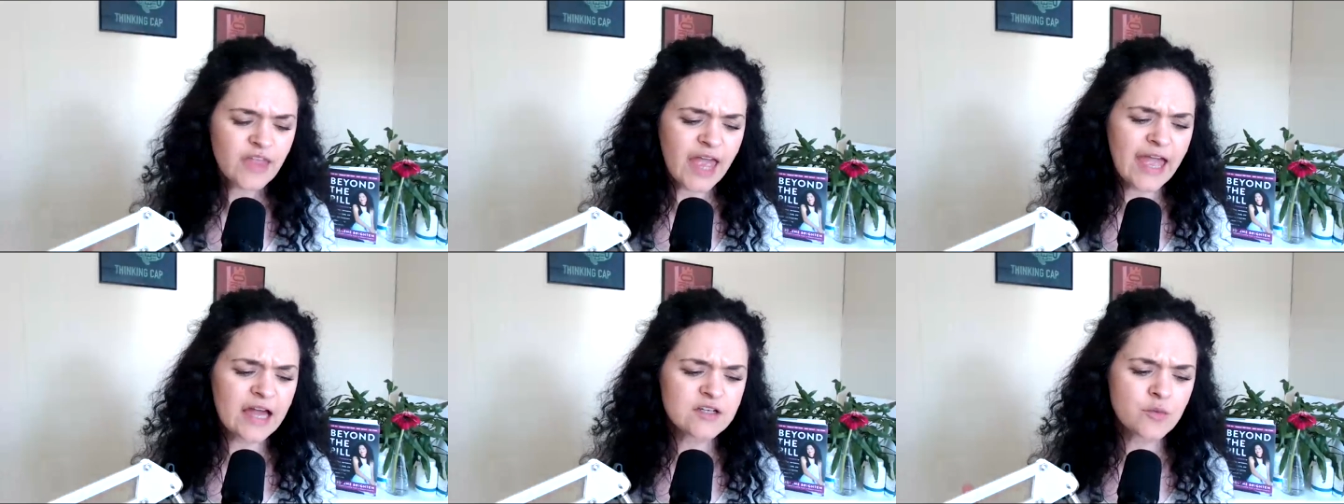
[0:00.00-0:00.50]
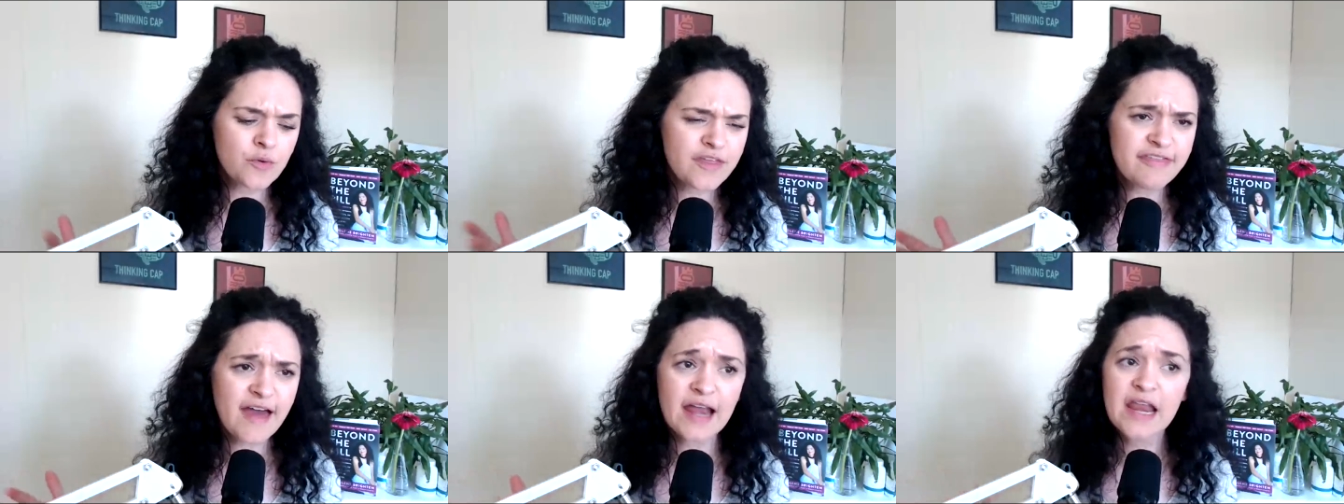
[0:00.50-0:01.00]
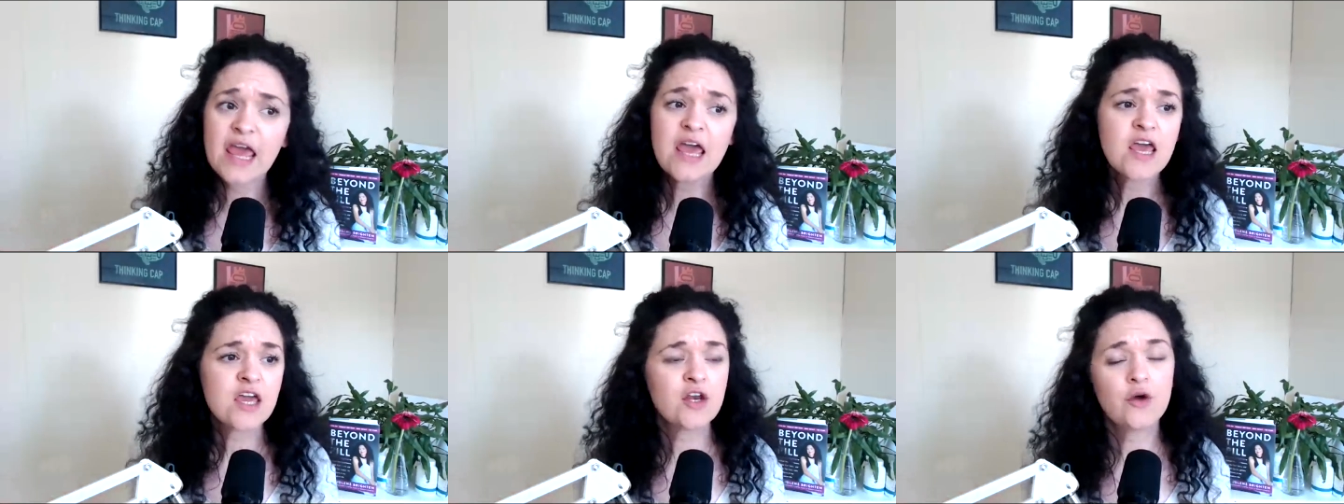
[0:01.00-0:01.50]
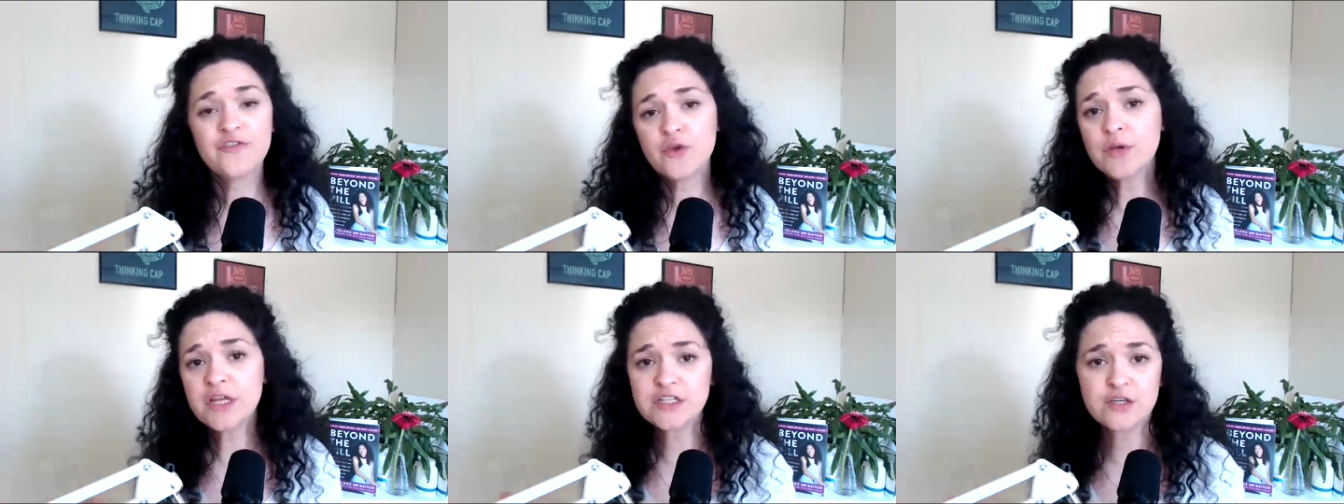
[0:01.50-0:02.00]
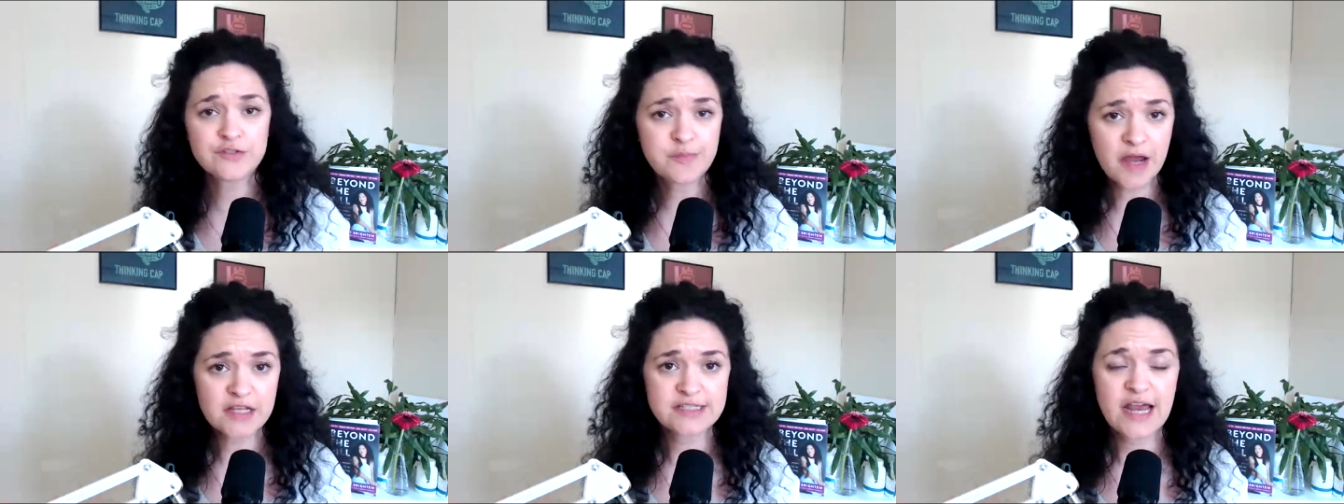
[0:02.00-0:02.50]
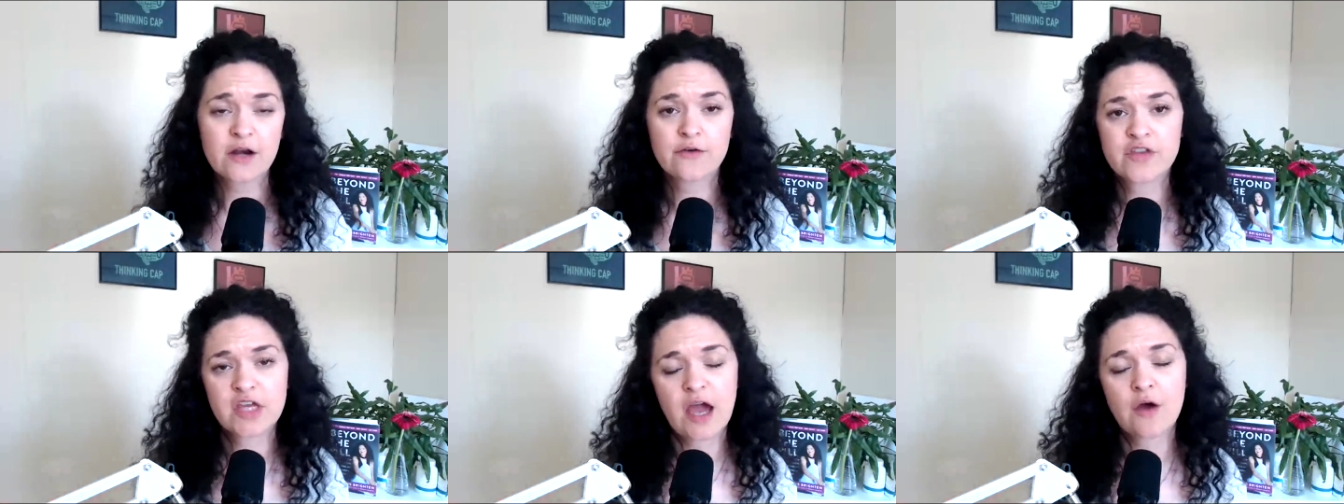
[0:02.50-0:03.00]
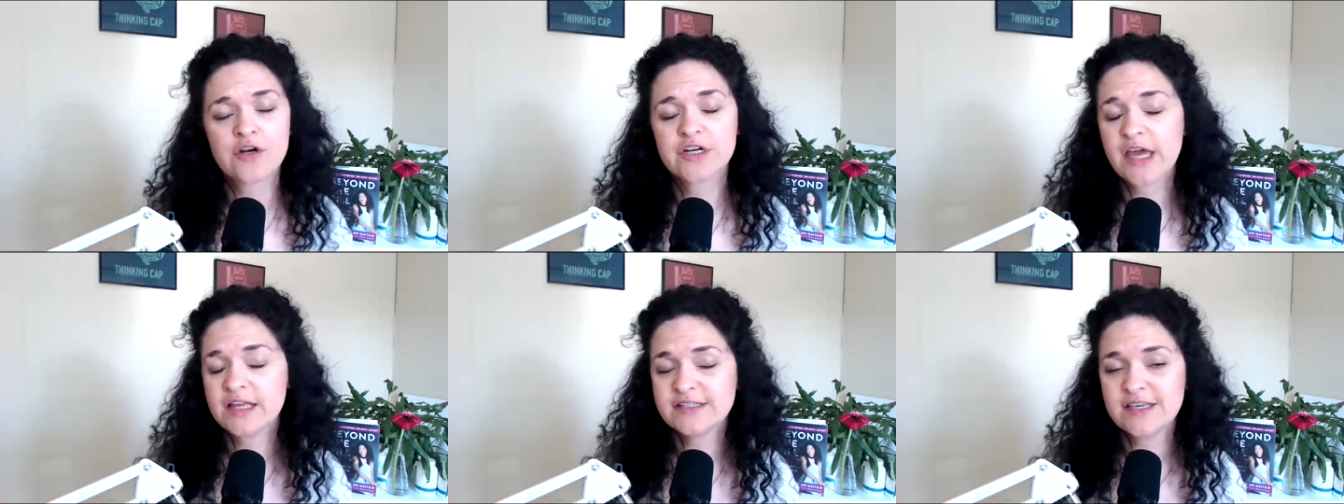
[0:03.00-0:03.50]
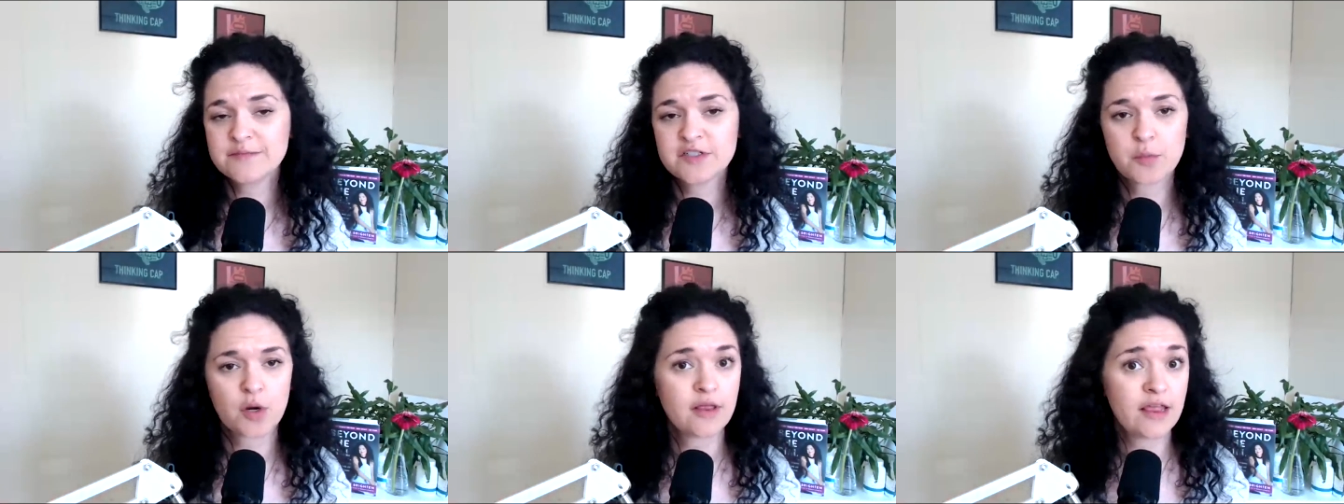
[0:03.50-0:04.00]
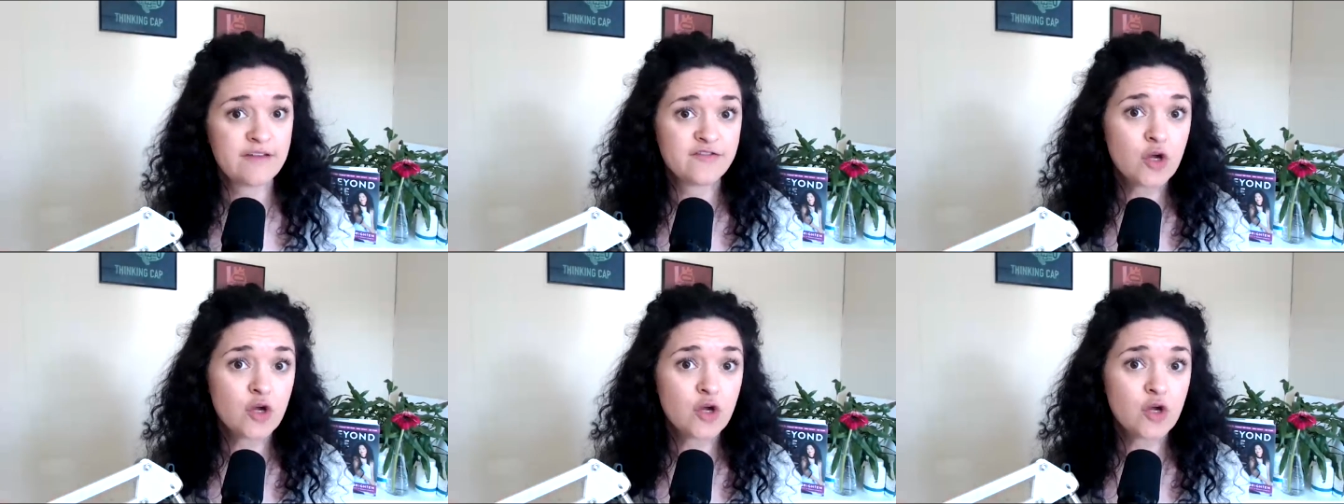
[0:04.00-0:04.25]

And with that, if you need to use Monistat over the counter to get symptom relief,